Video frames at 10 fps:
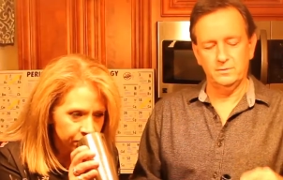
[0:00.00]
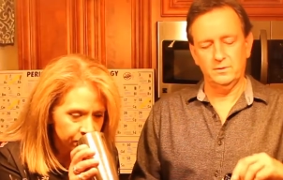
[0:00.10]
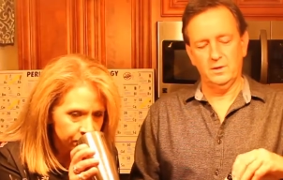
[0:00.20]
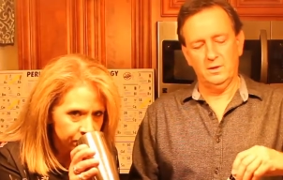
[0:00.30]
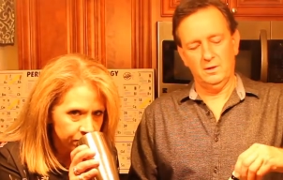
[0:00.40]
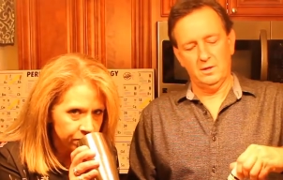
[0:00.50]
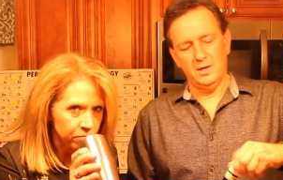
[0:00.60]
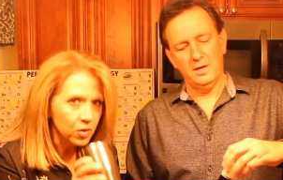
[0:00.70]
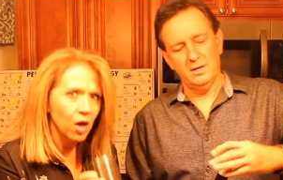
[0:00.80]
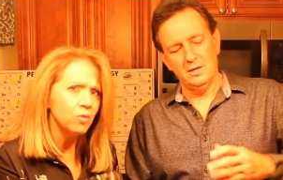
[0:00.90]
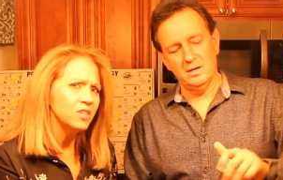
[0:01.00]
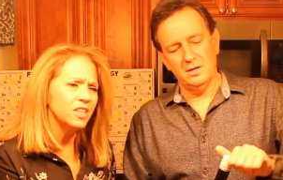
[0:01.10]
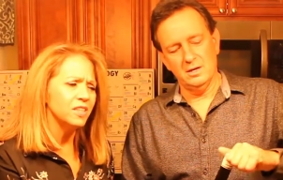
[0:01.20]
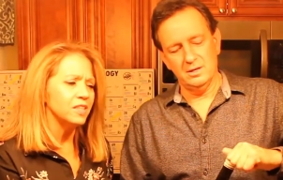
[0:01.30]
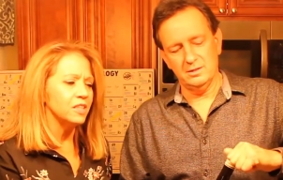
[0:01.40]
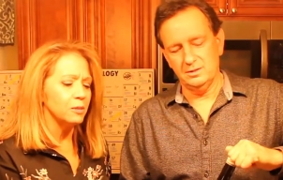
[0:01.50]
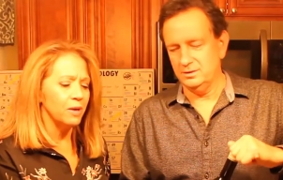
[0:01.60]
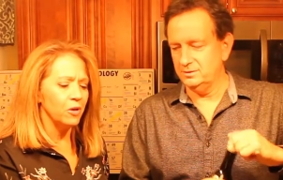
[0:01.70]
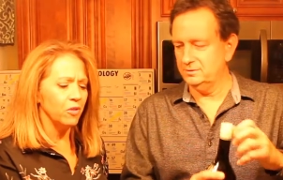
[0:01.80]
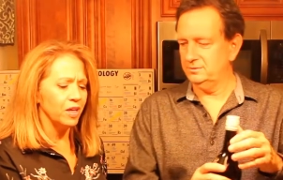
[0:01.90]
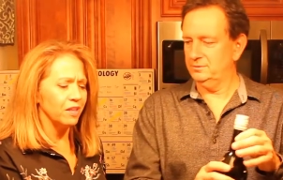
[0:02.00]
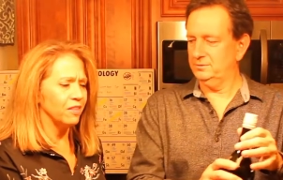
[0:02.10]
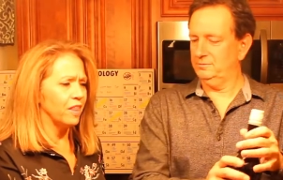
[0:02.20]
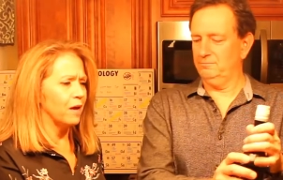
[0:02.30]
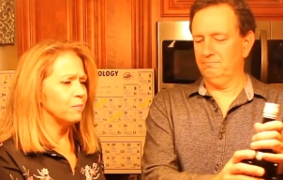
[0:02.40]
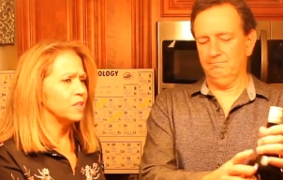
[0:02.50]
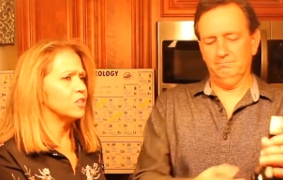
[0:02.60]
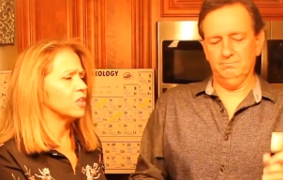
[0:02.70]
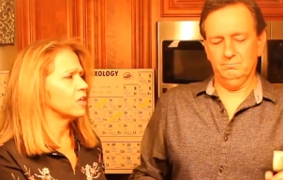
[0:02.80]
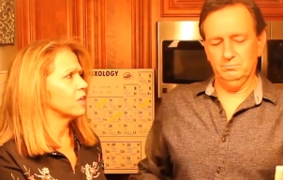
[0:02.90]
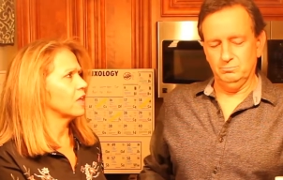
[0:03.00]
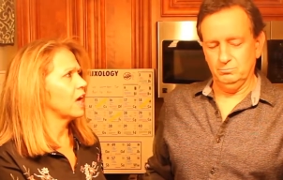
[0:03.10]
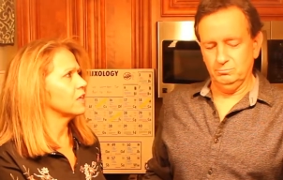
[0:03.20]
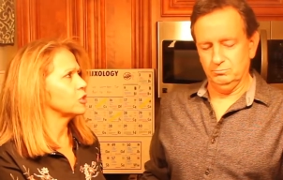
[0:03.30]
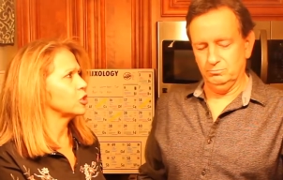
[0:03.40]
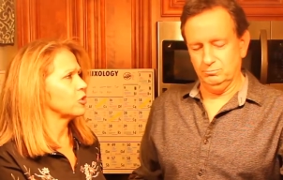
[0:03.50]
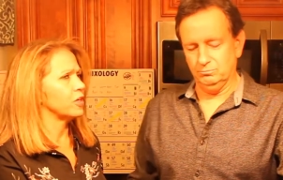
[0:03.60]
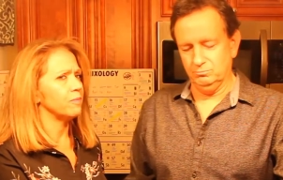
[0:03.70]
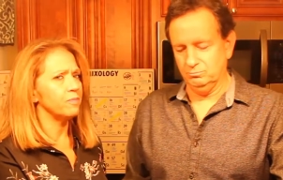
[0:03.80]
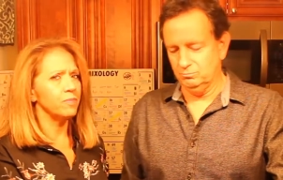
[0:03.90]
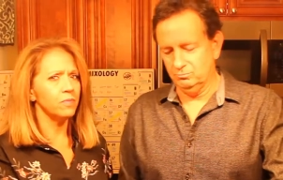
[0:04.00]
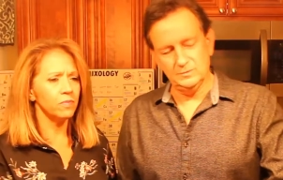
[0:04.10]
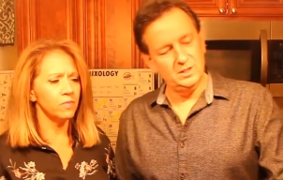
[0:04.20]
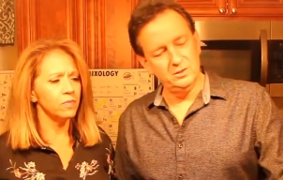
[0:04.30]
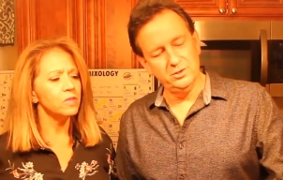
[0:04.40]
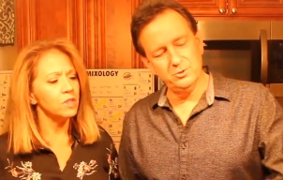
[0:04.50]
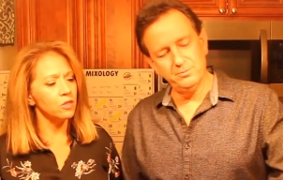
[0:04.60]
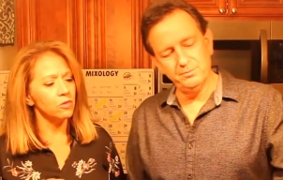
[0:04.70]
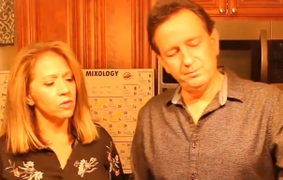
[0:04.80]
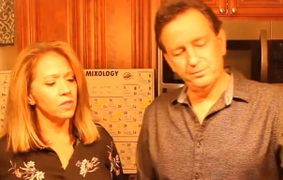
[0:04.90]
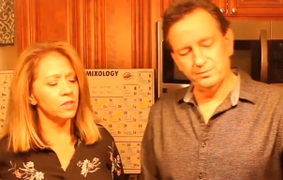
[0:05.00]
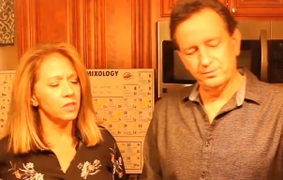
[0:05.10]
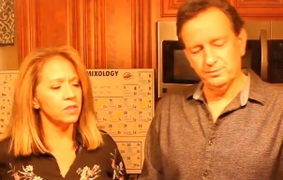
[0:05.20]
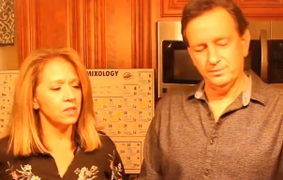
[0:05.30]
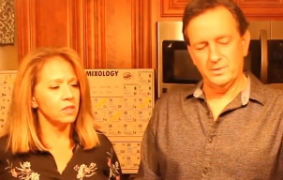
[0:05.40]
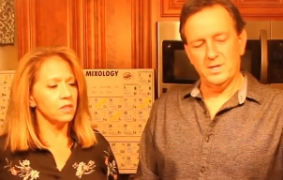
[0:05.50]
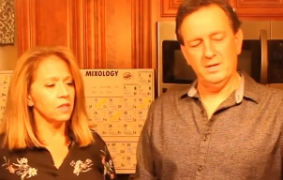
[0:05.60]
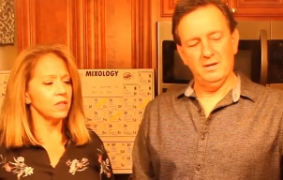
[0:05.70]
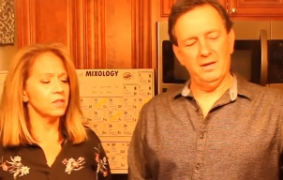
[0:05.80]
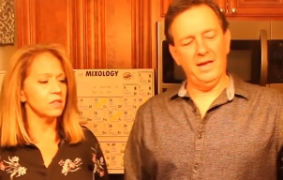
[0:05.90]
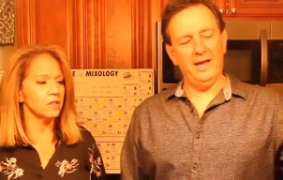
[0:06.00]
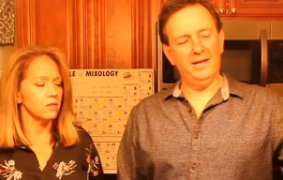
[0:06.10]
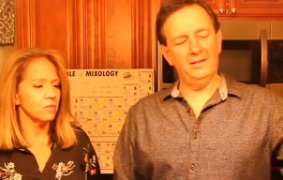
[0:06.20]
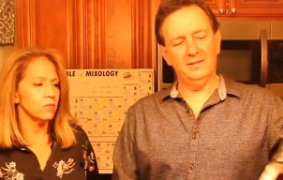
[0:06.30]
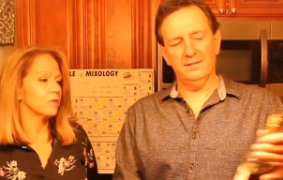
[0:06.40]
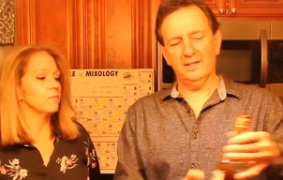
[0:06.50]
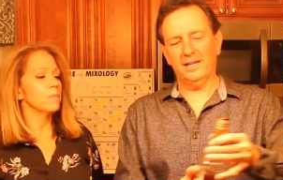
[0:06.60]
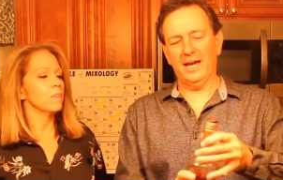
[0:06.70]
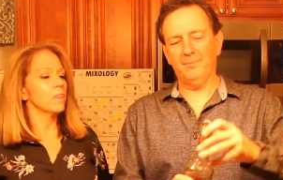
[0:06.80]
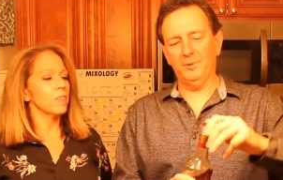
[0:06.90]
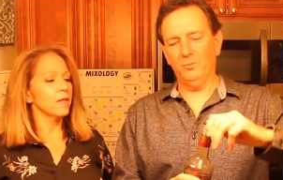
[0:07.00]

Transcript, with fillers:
Speaker 1: it? Oh, it doesn't smell like that much like the Irish cream. Nope. So it's, yes.
Speaker 2: and the Captain